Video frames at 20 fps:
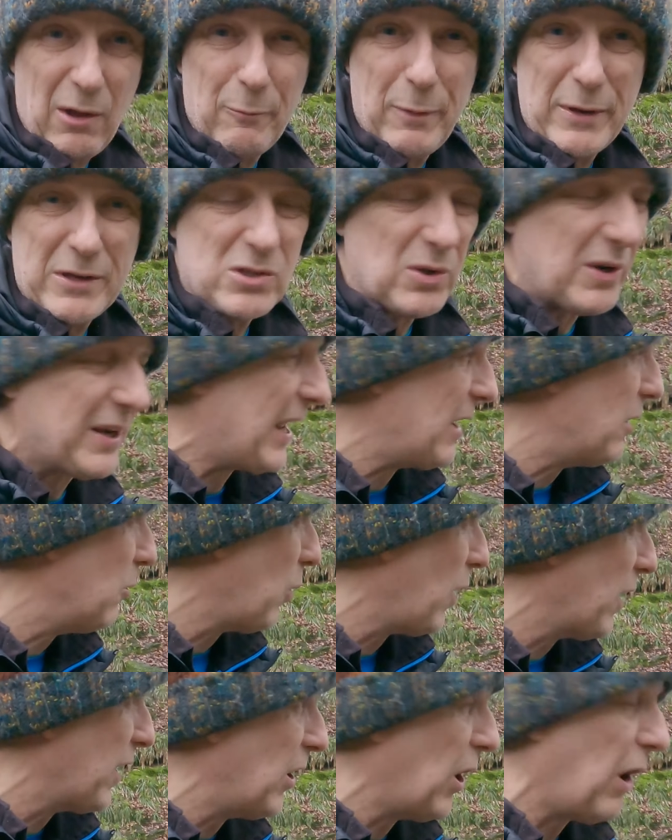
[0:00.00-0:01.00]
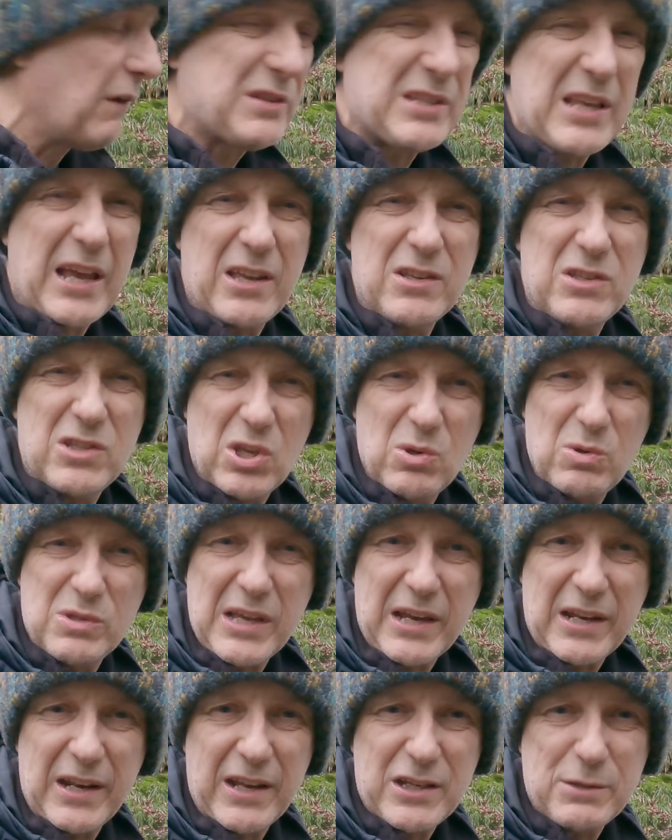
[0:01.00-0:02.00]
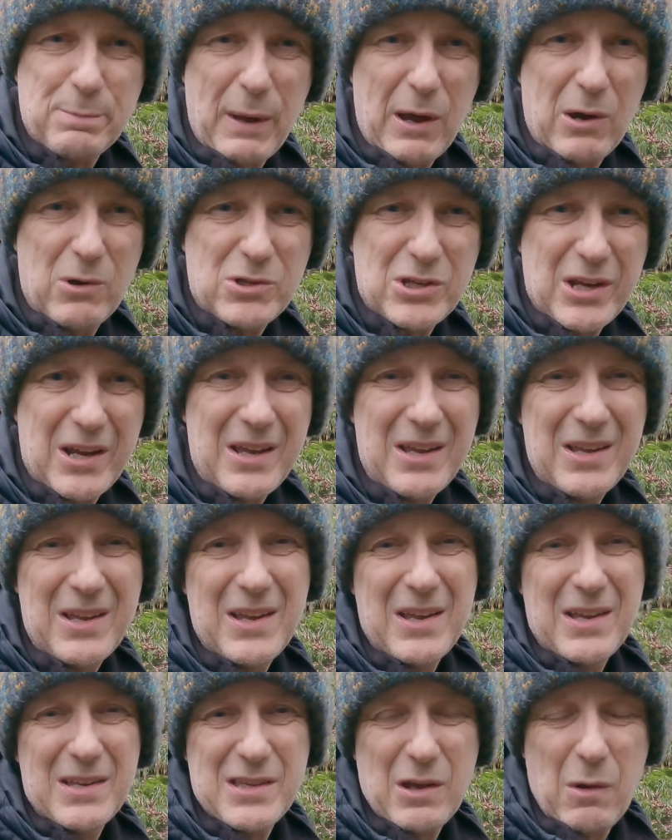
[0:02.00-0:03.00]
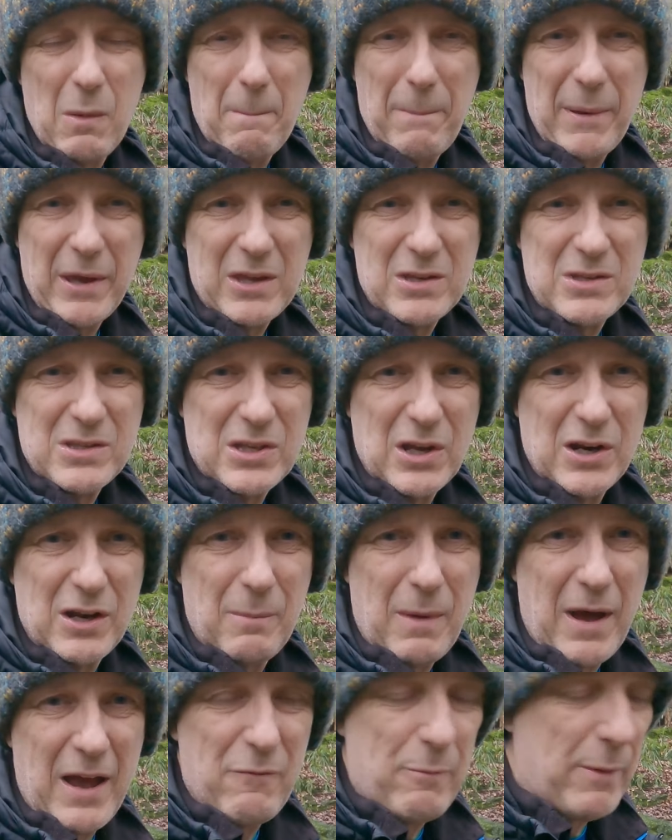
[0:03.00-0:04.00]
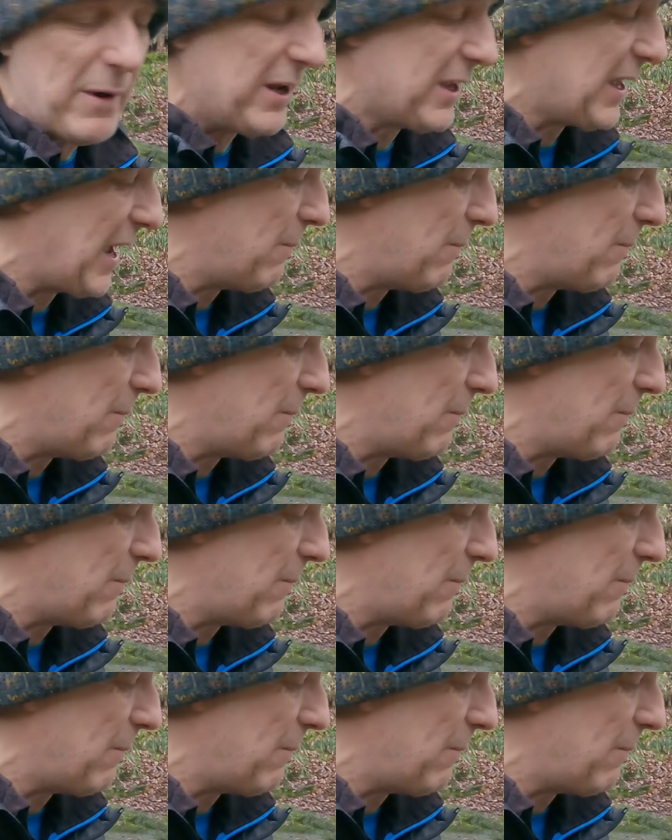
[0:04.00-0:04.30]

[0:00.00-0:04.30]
I've been sort of getting a 1.5 second, 2 second exposure, so I'm a bit concerned I may have a bit of